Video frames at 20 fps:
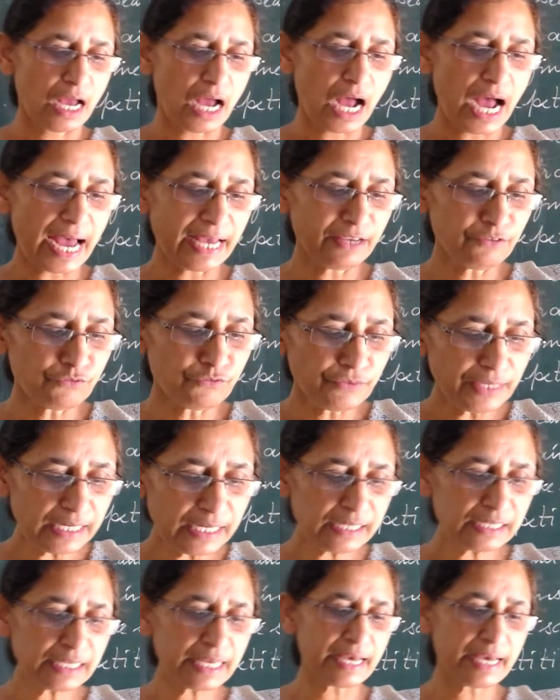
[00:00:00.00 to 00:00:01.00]
I
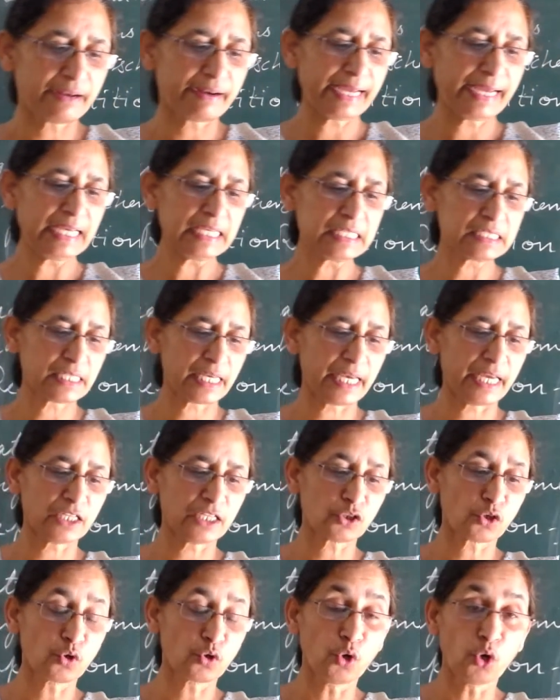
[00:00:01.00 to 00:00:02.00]
will arise
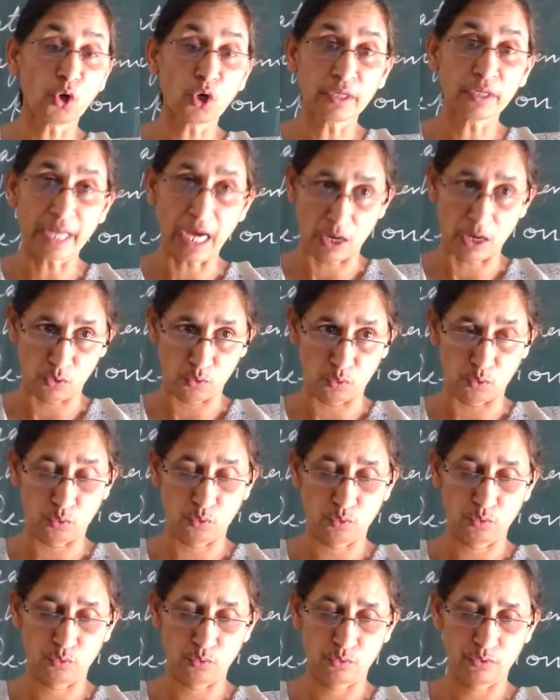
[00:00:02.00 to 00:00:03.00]
and go
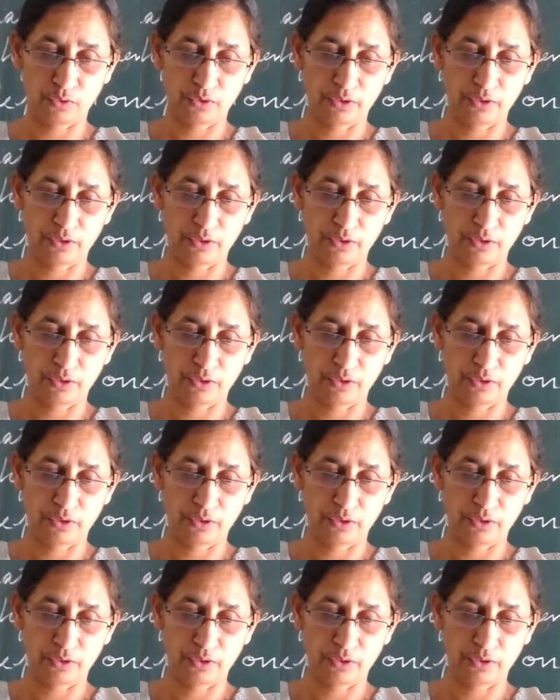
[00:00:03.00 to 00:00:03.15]
now,